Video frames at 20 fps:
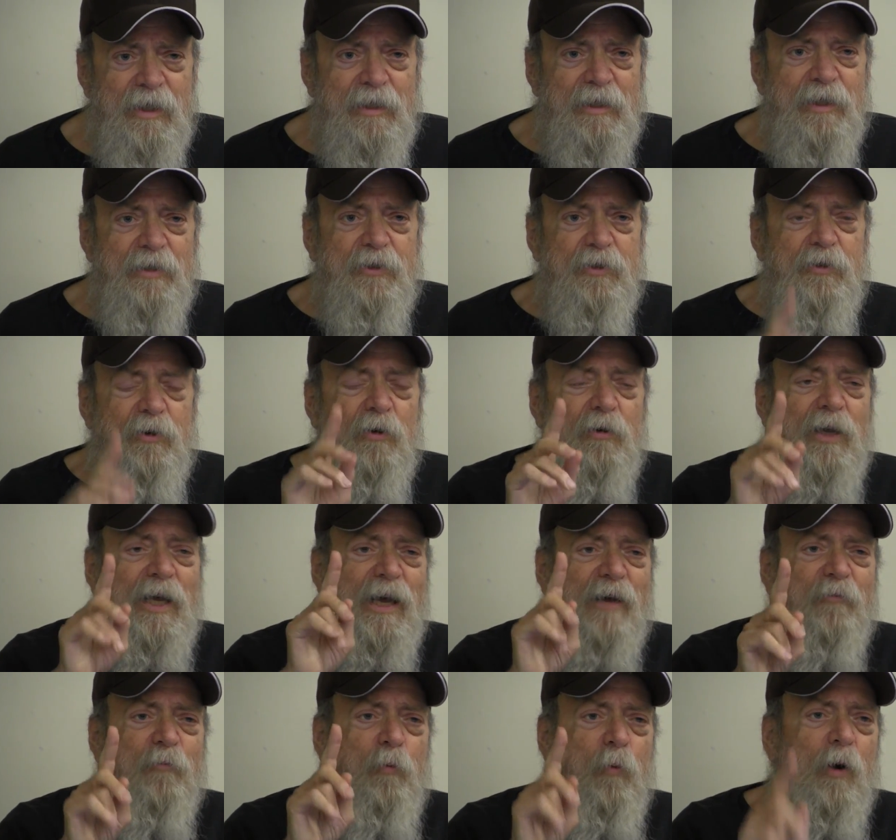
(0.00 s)
that you don't
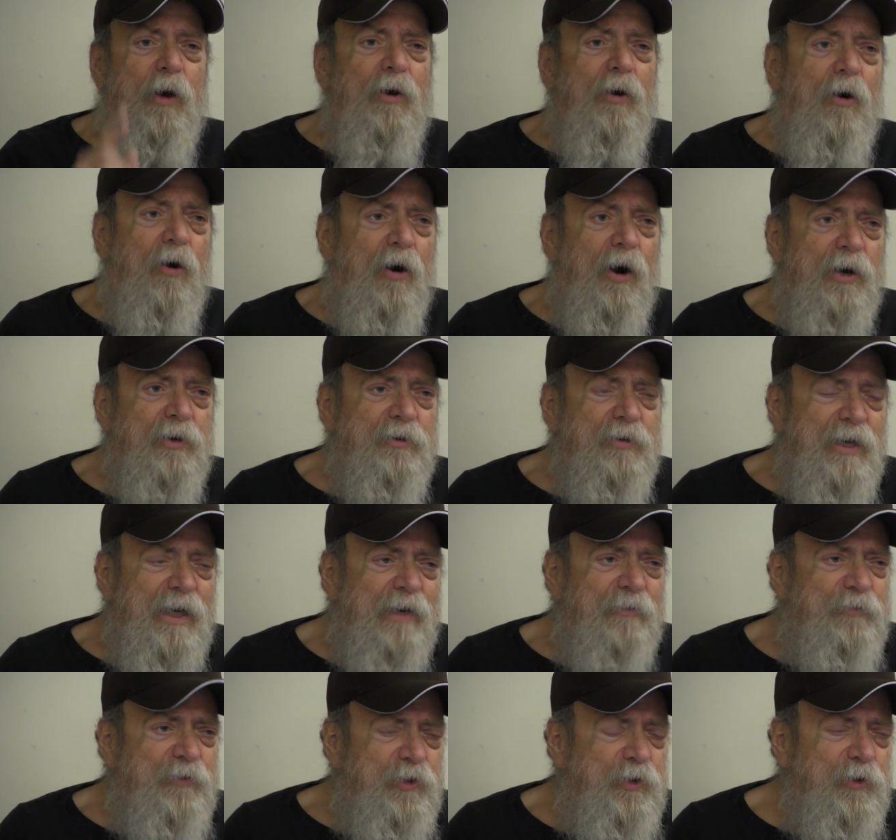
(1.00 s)
have one heart, you
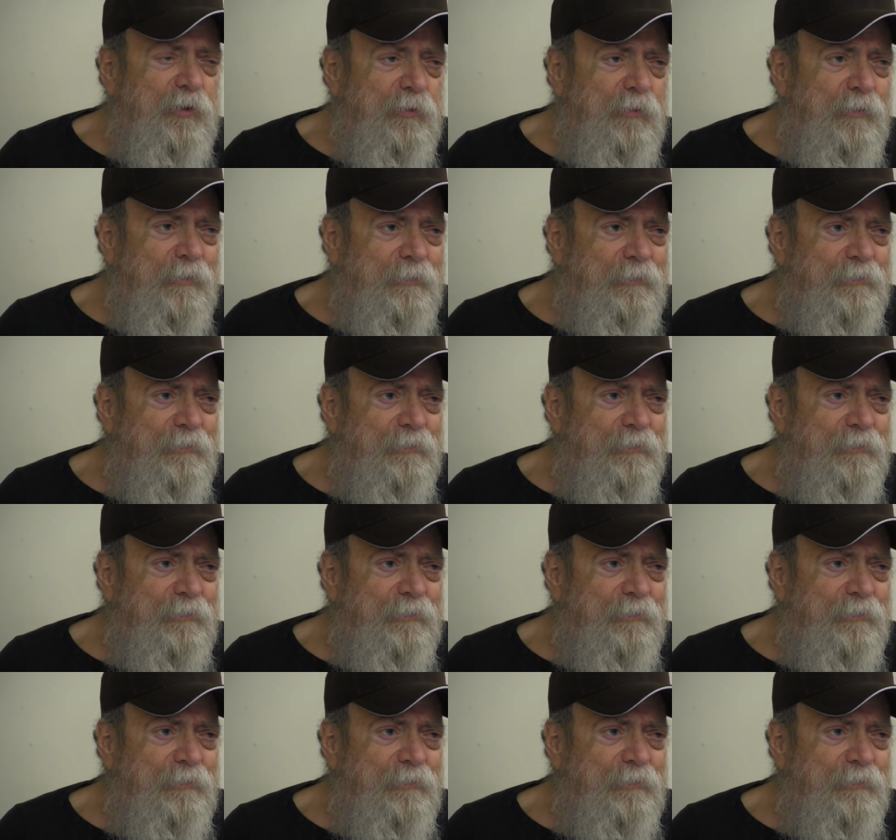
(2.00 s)
have two.